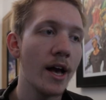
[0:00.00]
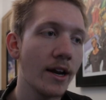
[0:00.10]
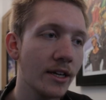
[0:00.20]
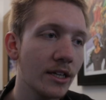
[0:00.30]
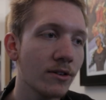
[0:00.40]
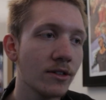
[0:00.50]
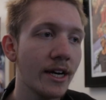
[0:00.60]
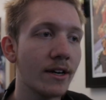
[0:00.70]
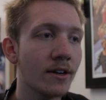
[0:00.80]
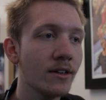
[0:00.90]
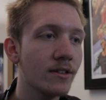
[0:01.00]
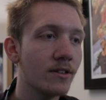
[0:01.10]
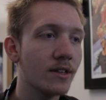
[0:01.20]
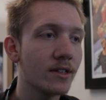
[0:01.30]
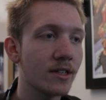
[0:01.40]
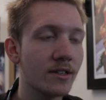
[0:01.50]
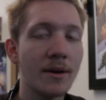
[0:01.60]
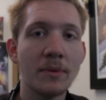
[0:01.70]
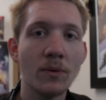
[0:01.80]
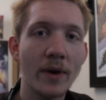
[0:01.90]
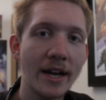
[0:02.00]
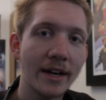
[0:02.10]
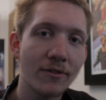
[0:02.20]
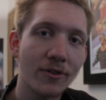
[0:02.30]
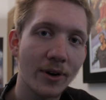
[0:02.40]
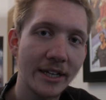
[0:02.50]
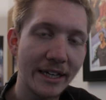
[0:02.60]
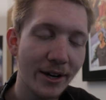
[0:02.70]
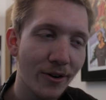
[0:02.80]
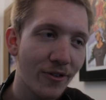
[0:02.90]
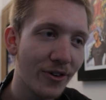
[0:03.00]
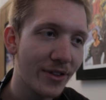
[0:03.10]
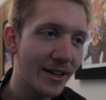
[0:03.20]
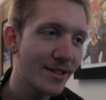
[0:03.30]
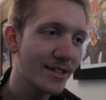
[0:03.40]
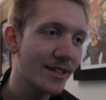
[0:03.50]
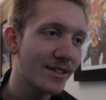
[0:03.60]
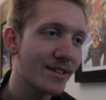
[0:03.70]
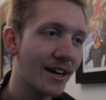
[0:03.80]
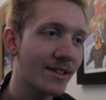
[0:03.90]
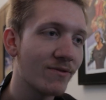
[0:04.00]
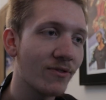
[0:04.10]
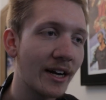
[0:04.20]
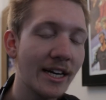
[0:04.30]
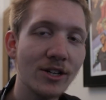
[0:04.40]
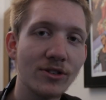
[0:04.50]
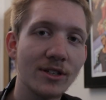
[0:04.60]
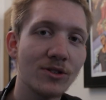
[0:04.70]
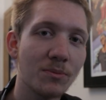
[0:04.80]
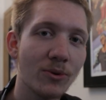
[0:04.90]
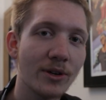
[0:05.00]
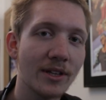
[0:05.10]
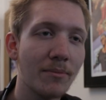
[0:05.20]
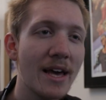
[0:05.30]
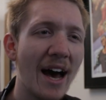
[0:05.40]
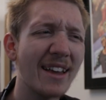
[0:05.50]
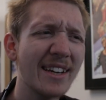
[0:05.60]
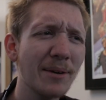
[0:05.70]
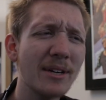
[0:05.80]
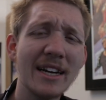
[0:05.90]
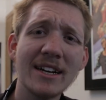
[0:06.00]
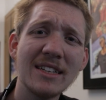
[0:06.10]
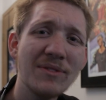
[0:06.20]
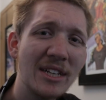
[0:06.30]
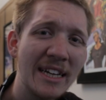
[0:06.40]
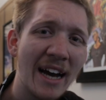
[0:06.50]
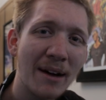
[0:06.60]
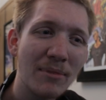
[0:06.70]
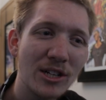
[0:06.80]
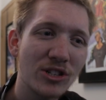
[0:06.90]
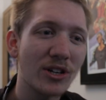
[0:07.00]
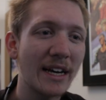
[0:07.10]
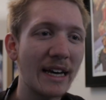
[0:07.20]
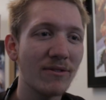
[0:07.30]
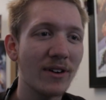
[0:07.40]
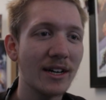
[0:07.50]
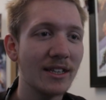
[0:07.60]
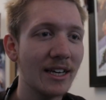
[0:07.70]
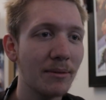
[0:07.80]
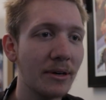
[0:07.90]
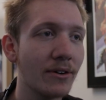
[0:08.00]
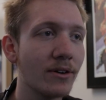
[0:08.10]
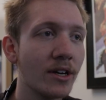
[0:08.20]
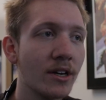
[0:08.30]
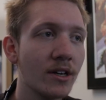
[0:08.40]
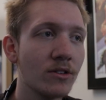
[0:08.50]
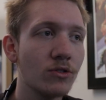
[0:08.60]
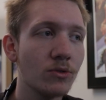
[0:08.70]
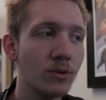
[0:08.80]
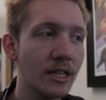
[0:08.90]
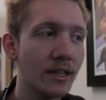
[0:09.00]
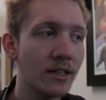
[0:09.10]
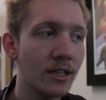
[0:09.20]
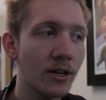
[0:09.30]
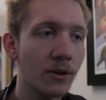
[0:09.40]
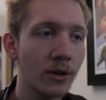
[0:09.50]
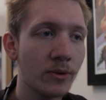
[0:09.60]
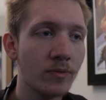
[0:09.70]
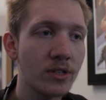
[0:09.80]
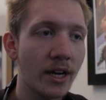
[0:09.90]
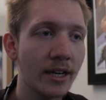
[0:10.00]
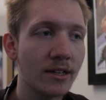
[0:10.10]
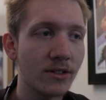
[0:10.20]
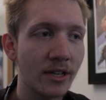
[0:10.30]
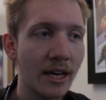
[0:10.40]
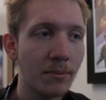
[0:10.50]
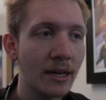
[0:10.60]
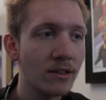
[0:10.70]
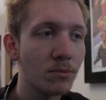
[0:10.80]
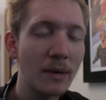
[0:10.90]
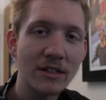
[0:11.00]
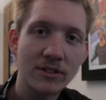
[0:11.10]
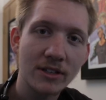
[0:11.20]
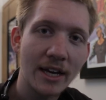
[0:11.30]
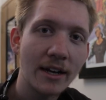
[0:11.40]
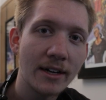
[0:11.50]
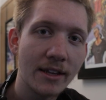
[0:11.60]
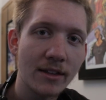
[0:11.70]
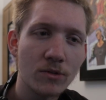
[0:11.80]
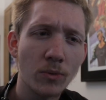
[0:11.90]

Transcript: And a year later, because I've been waiting for a year for this, because I financially supported them. I think I'm getting a DVD. I'm not sure. I can't find the email to the Indiegogo site because the campaign's basically ended at this